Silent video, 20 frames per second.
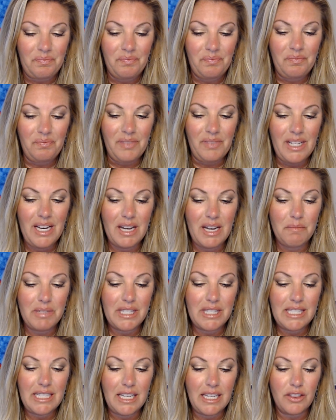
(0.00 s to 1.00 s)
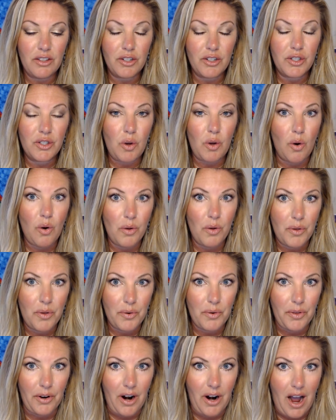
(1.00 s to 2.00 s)
um, seeing their soul through
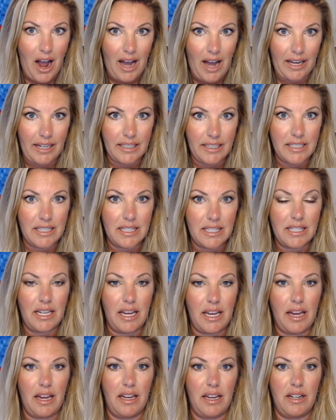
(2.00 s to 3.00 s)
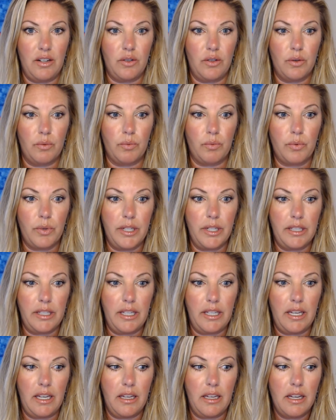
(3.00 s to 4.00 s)
their eyes, and
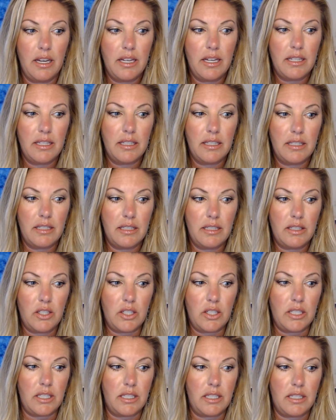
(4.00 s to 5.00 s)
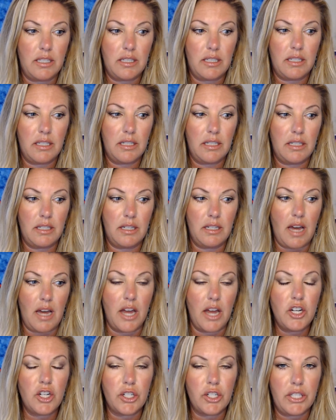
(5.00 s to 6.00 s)
really just
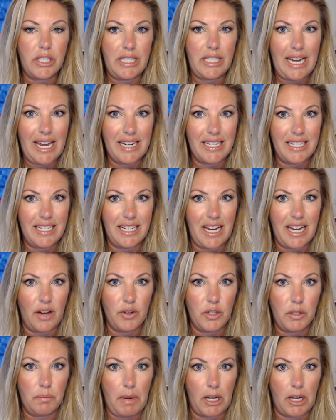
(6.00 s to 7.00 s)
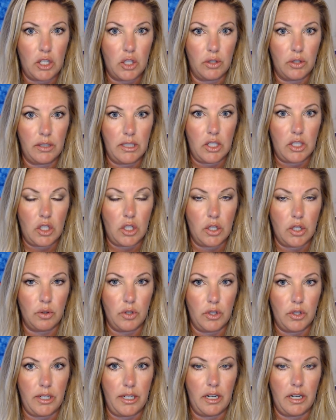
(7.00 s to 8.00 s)
understanding how special these
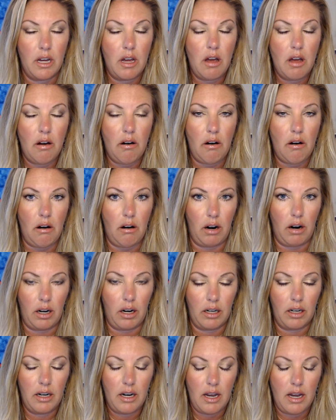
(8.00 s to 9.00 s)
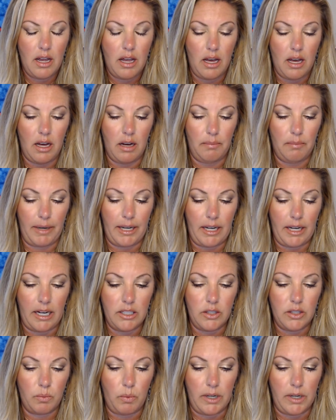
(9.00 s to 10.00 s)
children are. Um, my guides
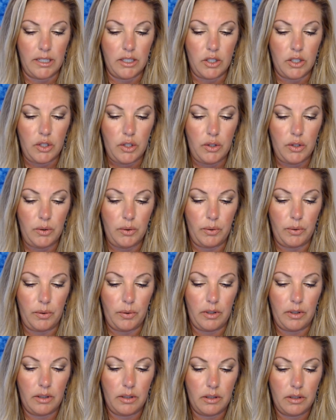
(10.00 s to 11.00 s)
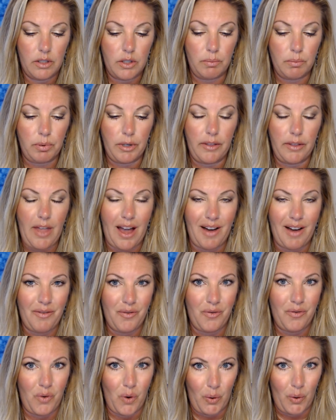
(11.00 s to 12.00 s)
wanted to to bring that
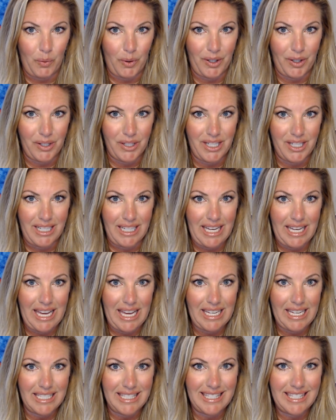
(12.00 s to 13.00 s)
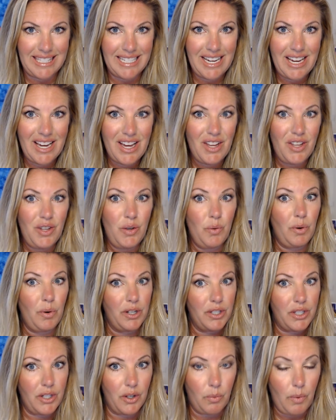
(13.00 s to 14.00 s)
forward in case you weren't
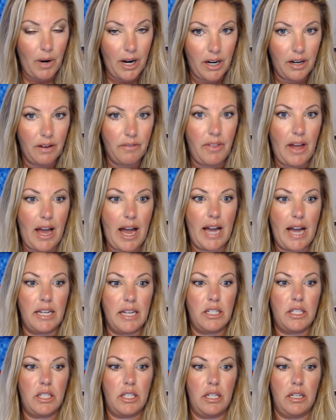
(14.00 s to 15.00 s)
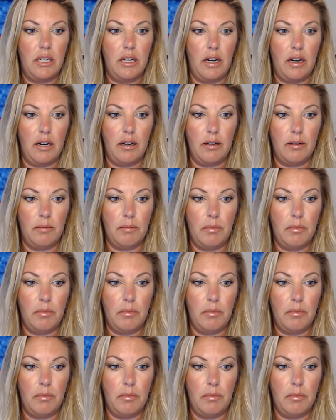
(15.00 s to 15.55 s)
aware of that. Um,